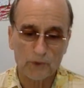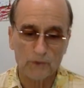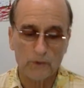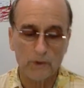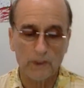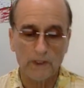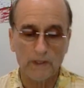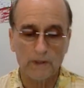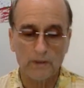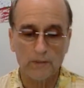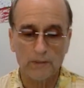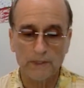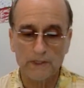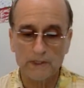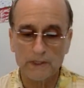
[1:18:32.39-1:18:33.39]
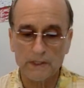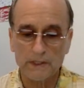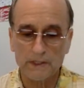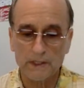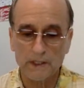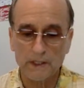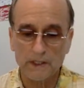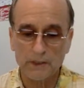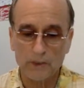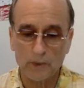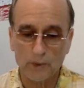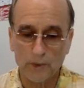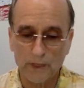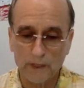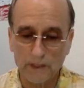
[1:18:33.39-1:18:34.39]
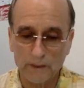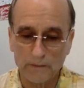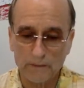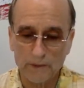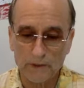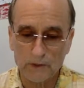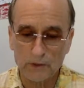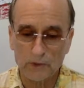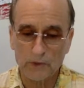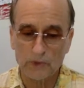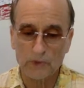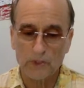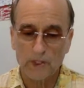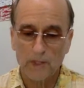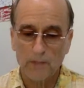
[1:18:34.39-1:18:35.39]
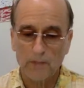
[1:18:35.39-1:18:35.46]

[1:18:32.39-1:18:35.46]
for either businesses or individuals